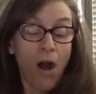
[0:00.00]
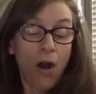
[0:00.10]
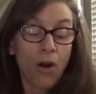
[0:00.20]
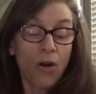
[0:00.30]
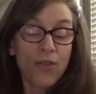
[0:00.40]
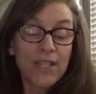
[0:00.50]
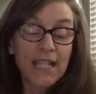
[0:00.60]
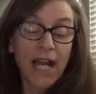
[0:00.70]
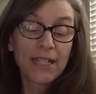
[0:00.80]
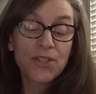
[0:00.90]
All the
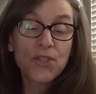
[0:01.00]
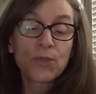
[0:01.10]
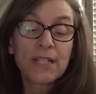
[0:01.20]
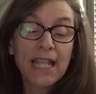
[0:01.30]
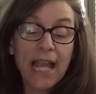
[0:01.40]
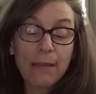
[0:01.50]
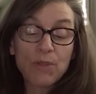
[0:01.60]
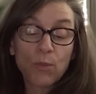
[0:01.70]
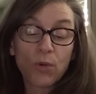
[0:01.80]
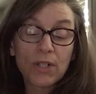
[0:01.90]
dinosaur
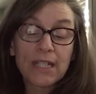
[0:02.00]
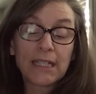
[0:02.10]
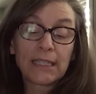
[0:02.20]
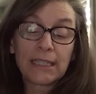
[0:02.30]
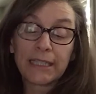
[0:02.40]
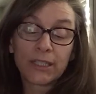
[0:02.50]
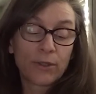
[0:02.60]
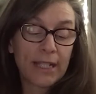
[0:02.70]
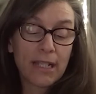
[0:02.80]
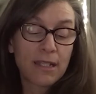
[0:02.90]
dames were
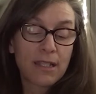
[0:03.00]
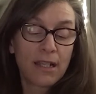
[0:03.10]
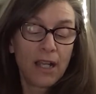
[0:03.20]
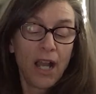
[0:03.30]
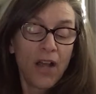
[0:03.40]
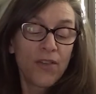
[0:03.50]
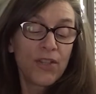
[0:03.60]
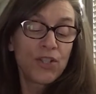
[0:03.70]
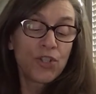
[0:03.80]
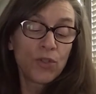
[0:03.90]
delirious.
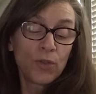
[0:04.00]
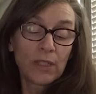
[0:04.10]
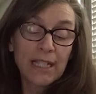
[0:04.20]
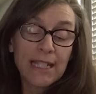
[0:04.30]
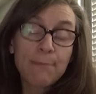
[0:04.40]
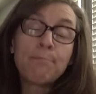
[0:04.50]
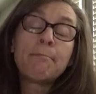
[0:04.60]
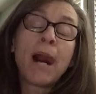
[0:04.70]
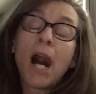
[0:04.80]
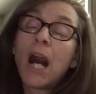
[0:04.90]
The jewel is
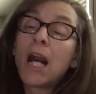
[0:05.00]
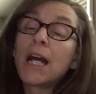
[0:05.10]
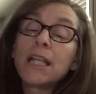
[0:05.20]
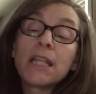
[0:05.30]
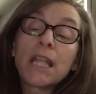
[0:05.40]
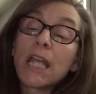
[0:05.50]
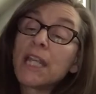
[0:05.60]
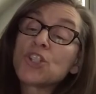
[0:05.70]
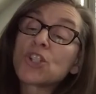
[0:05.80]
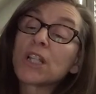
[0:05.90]
mine, they
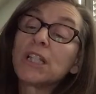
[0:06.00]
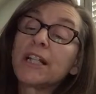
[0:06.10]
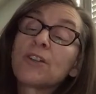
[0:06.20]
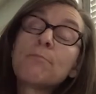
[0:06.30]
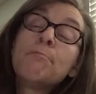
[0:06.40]
each declared.